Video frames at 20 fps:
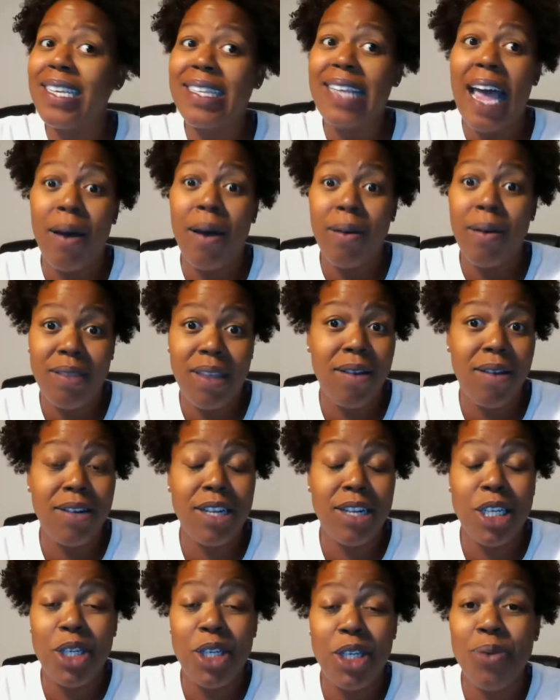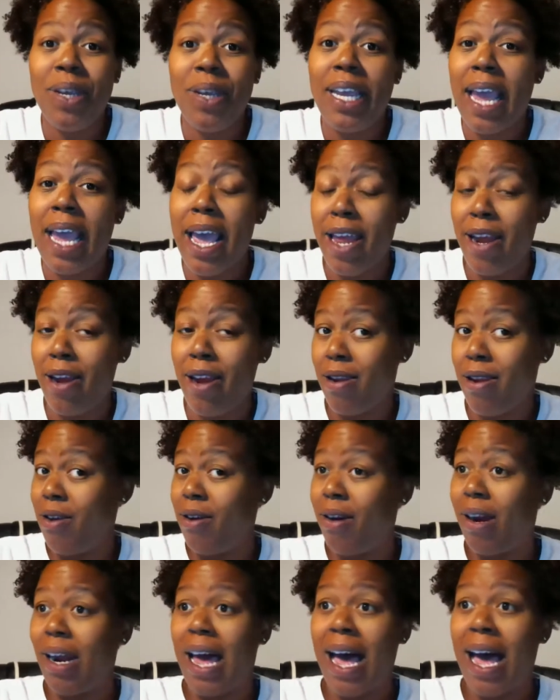out there that you can
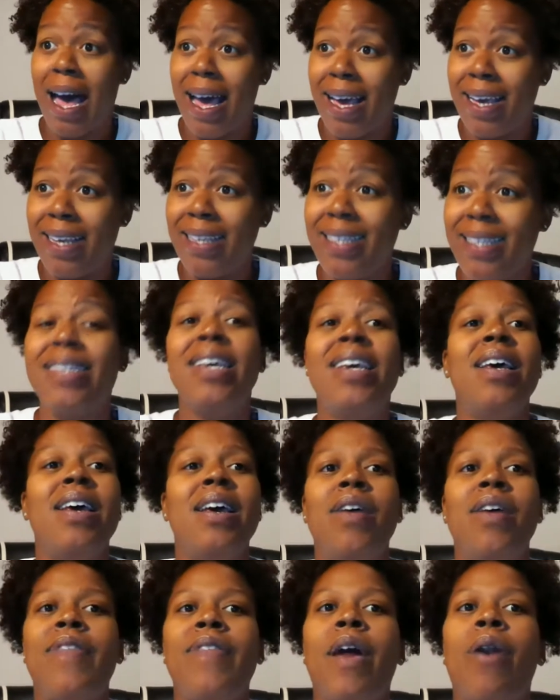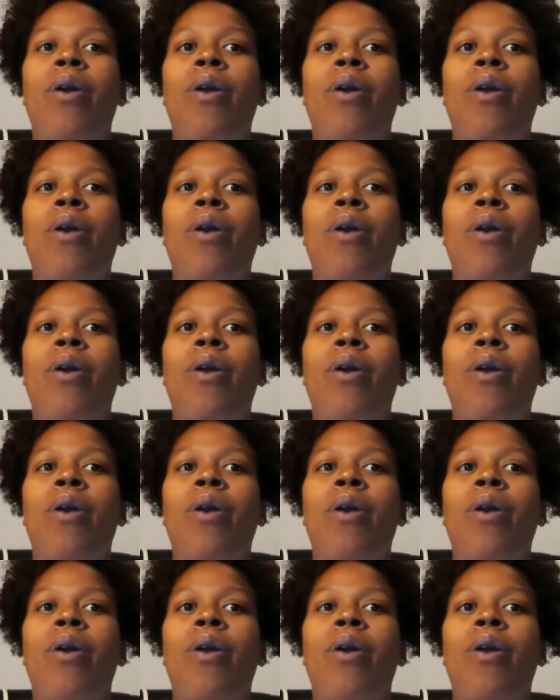utilize that